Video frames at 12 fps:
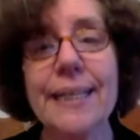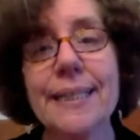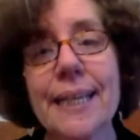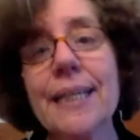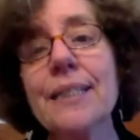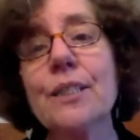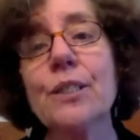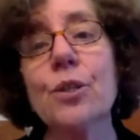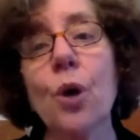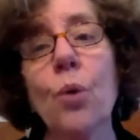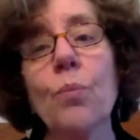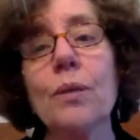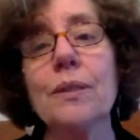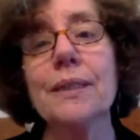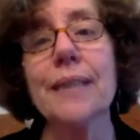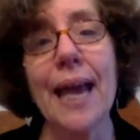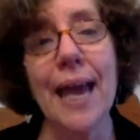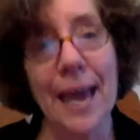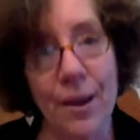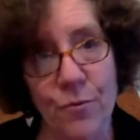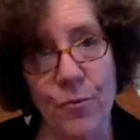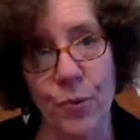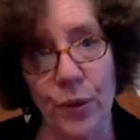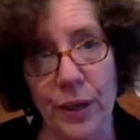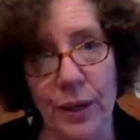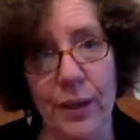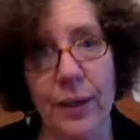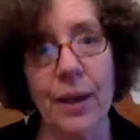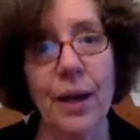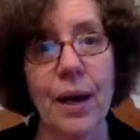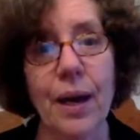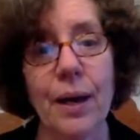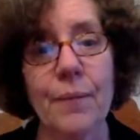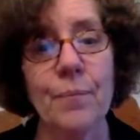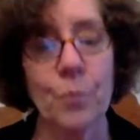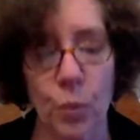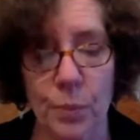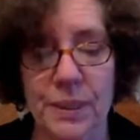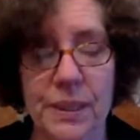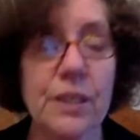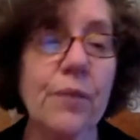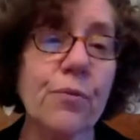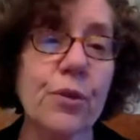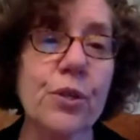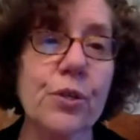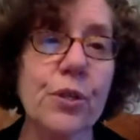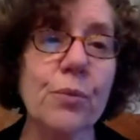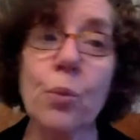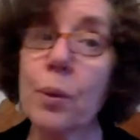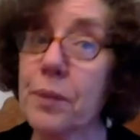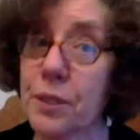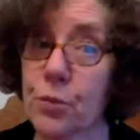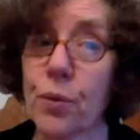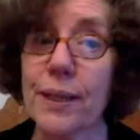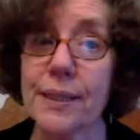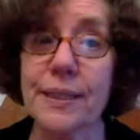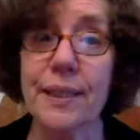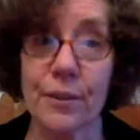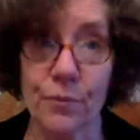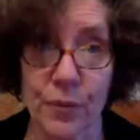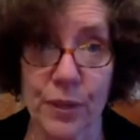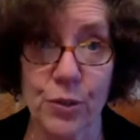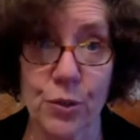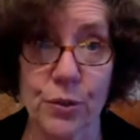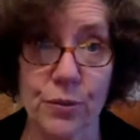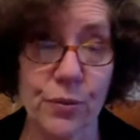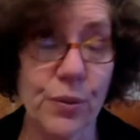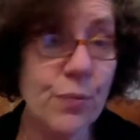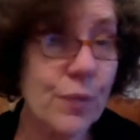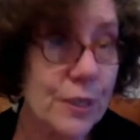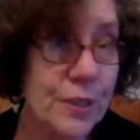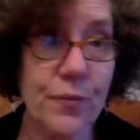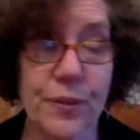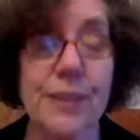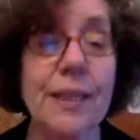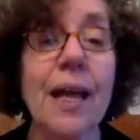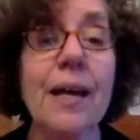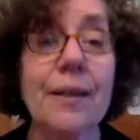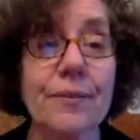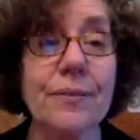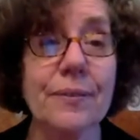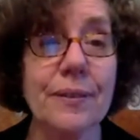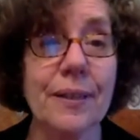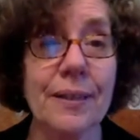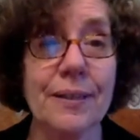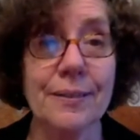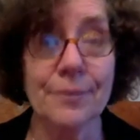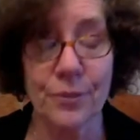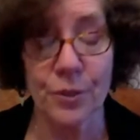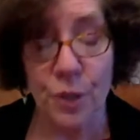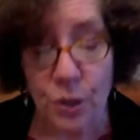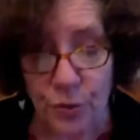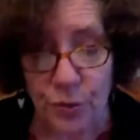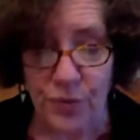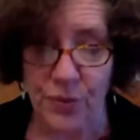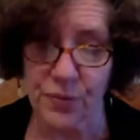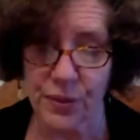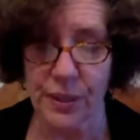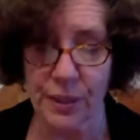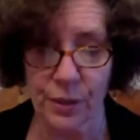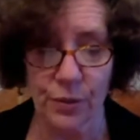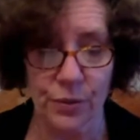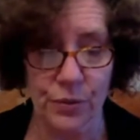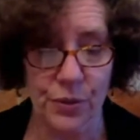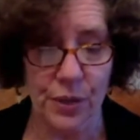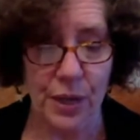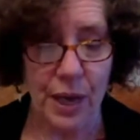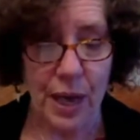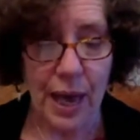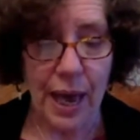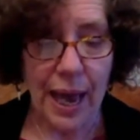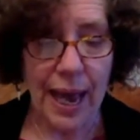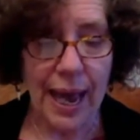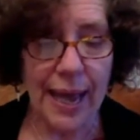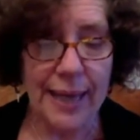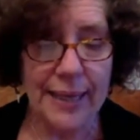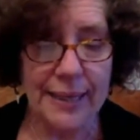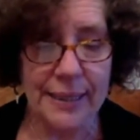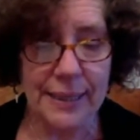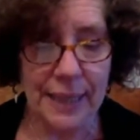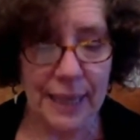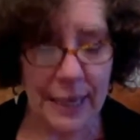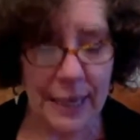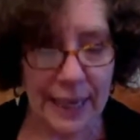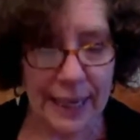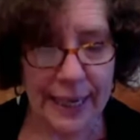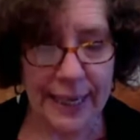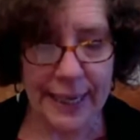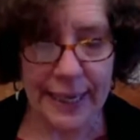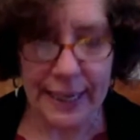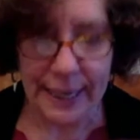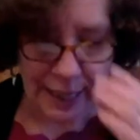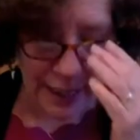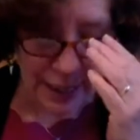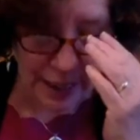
attended almost every women's suffrage and women's rights convention for the rest of his life, uh, for another 50 years. And he